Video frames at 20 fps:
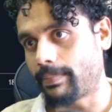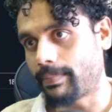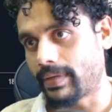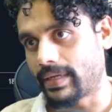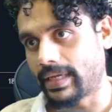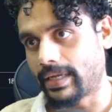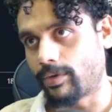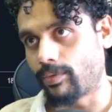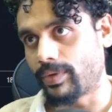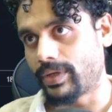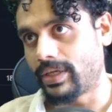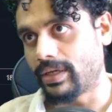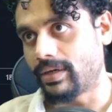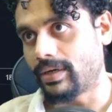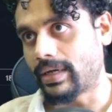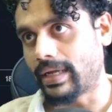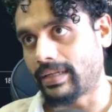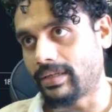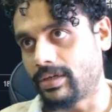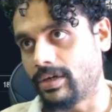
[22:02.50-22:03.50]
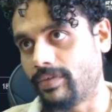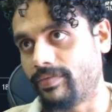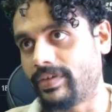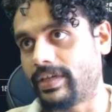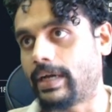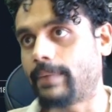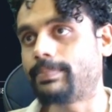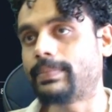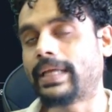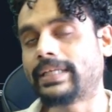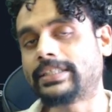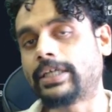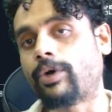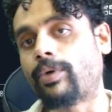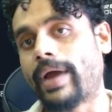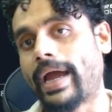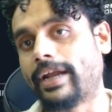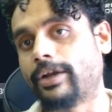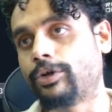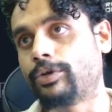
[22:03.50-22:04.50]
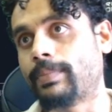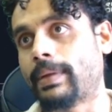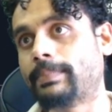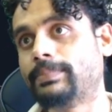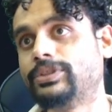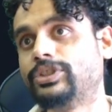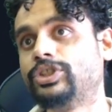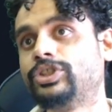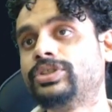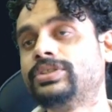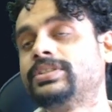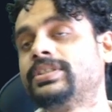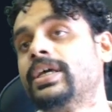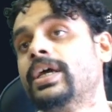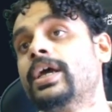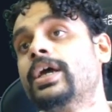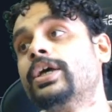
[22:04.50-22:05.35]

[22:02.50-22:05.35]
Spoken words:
again over here and curving up. That's how I added to my positions.